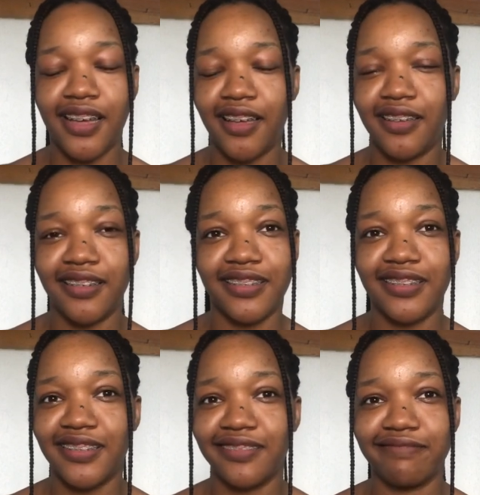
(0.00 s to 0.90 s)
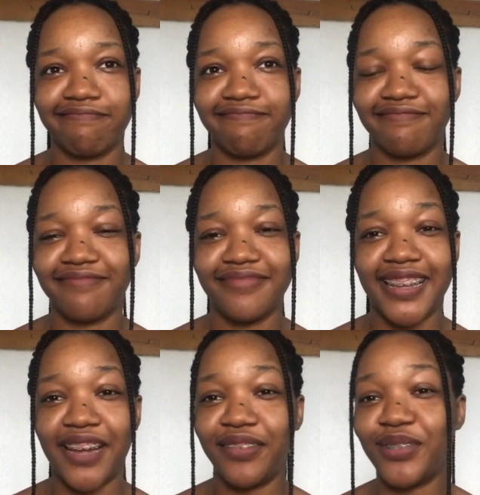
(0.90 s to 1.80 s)
ah
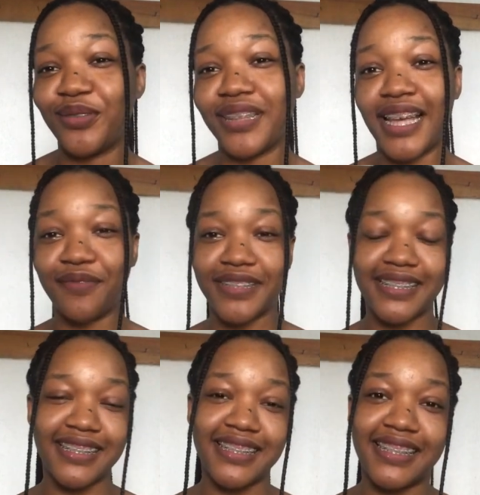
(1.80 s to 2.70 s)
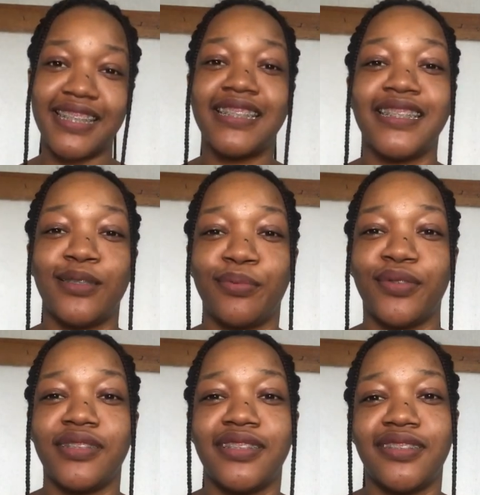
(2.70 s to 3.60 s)
i really don't like visiting the dentist
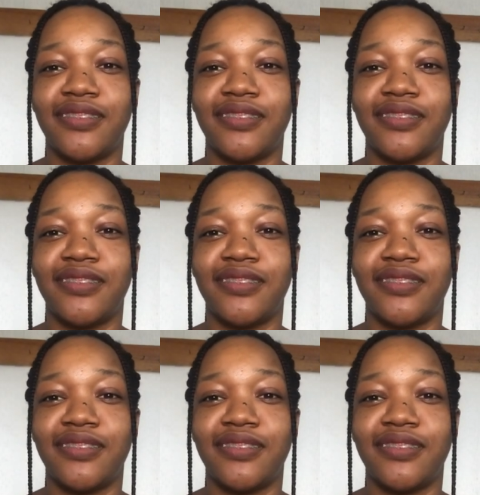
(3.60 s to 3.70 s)
but